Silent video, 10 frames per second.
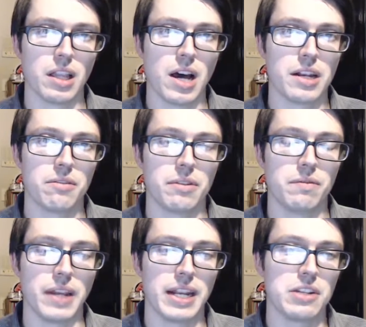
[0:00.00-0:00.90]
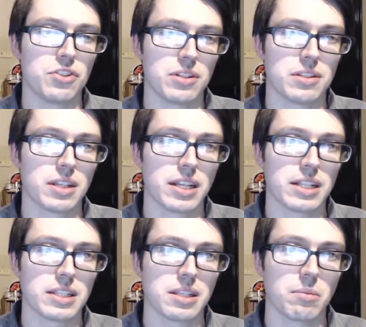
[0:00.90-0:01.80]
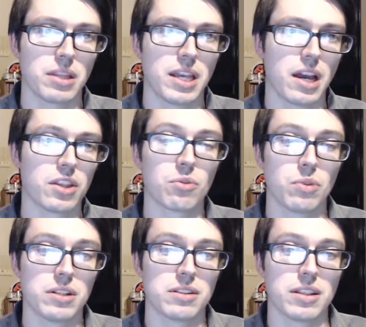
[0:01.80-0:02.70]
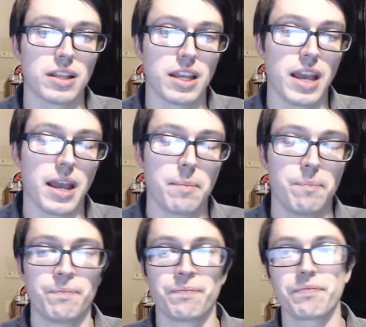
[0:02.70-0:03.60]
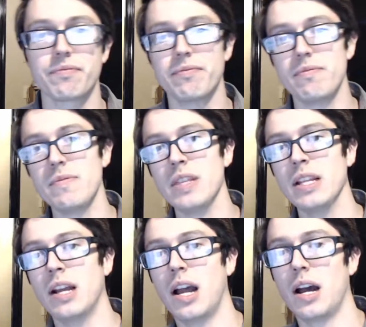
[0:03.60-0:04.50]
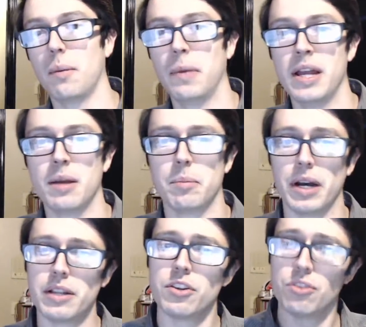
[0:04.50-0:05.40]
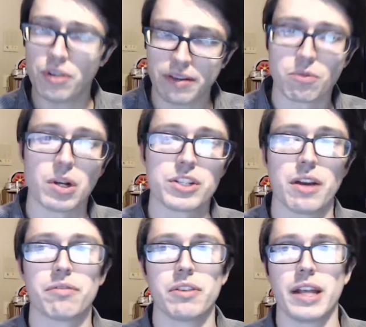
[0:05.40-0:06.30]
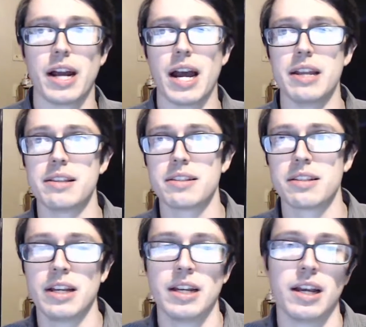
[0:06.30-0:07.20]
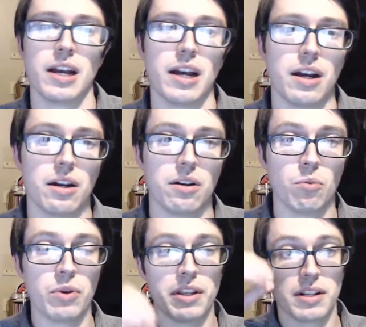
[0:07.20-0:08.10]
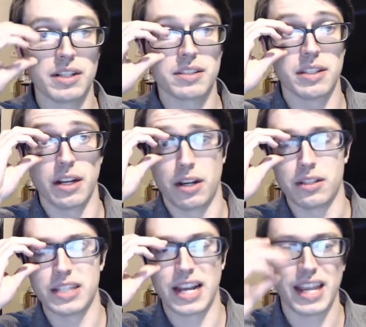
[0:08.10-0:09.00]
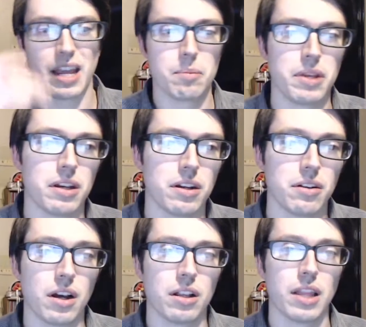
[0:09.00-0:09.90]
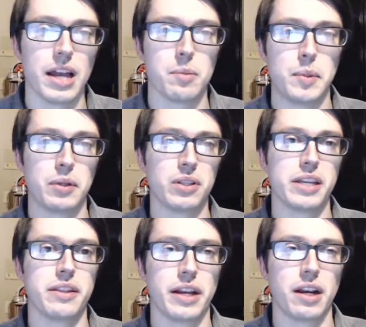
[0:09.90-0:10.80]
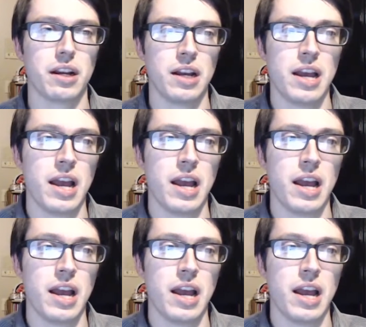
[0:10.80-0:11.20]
a lot of advantages against some of the other ones in the game. But you do have to watch out for that ice weakness there, because that can be a liability there.